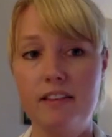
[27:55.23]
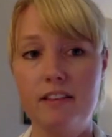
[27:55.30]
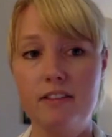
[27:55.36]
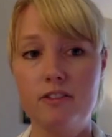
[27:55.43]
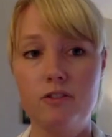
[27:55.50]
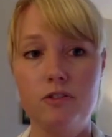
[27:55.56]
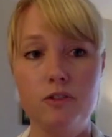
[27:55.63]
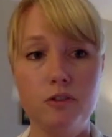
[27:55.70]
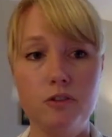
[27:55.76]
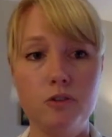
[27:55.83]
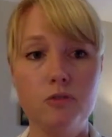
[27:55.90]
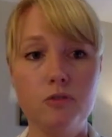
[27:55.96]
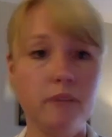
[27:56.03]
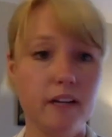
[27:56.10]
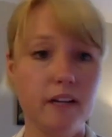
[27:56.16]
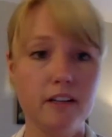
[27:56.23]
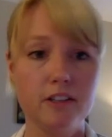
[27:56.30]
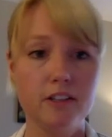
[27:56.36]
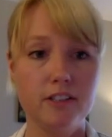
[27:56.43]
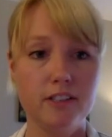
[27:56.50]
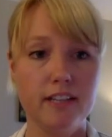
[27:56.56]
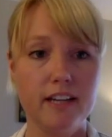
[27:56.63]
this new
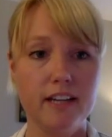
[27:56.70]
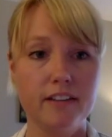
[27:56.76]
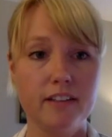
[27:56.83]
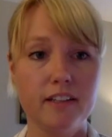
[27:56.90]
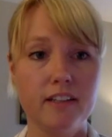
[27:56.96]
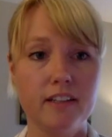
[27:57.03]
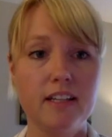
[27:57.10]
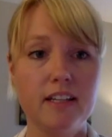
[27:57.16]
marriage together